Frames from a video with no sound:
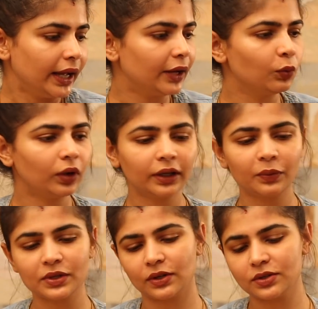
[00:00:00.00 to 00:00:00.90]
And what
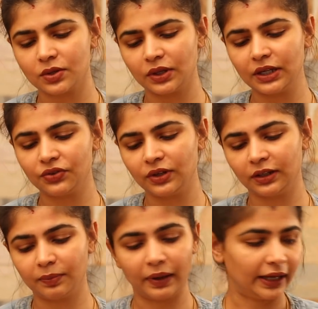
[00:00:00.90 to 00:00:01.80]
I was also
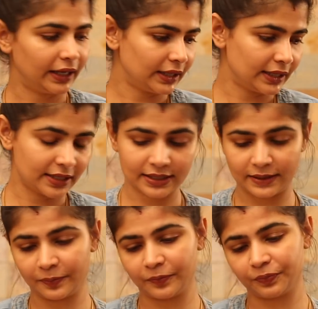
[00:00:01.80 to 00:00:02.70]
intrigued by is
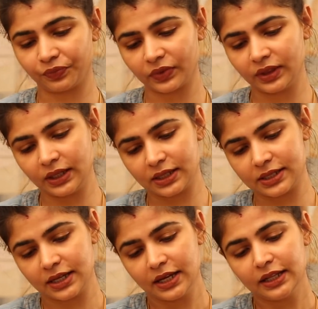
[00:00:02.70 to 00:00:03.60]

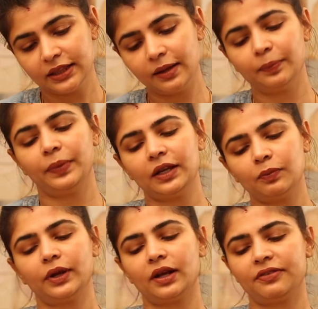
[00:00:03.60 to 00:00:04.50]
this, the
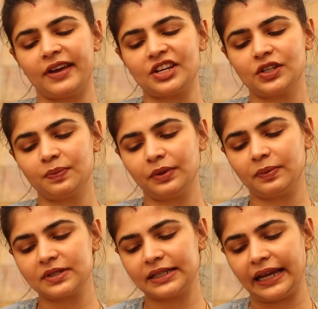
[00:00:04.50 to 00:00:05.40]
Peripera Fashion
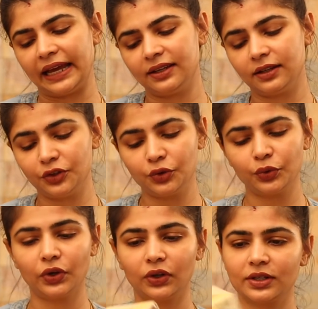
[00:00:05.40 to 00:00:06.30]
People's Carrier
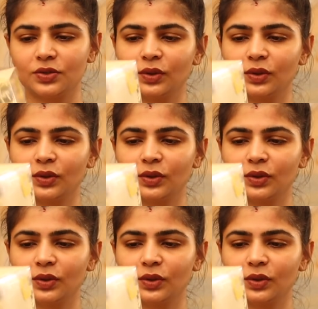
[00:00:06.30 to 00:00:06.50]
NewYorker.